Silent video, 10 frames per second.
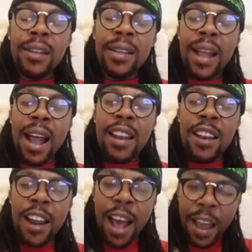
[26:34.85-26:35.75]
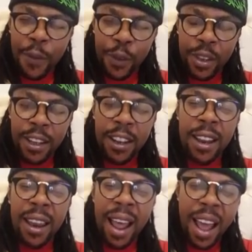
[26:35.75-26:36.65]
there are lives
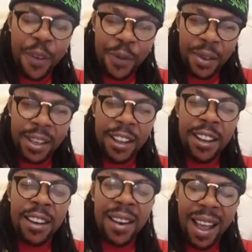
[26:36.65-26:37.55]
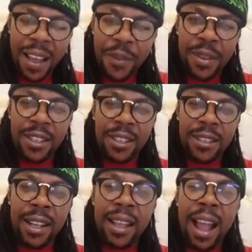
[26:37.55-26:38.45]

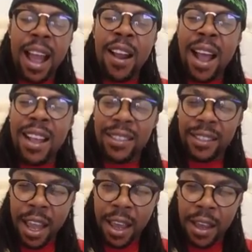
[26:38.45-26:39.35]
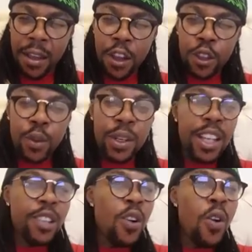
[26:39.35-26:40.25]
that are at stake to
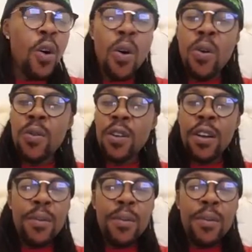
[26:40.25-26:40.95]
this whole